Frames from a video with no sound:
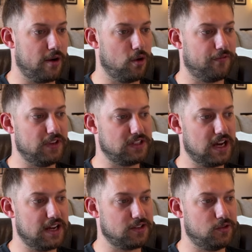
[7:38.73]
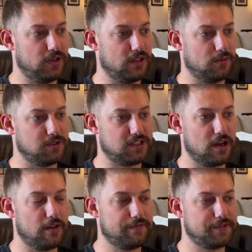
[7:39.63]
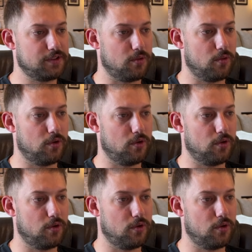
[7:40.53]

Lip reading: know if these guys are doing it themselves